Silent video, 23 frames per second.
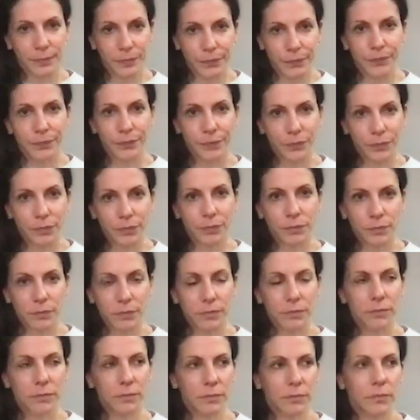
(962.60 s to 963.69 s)

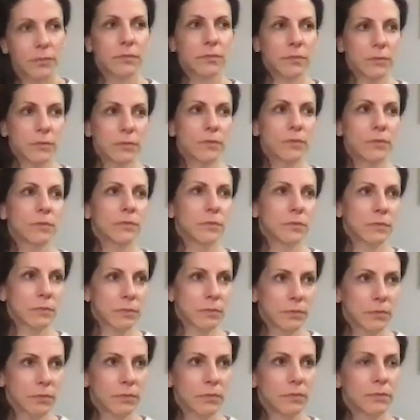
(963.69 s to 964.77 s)

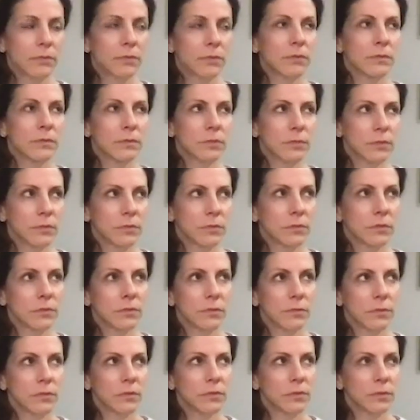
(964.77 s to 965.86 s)

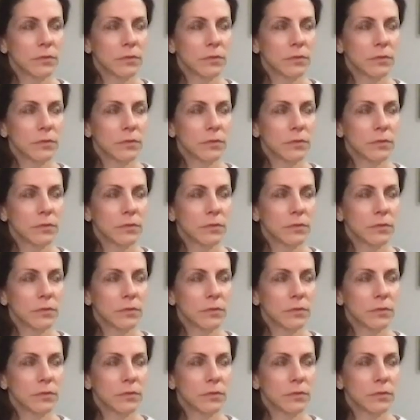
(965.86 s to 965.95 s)
(silent)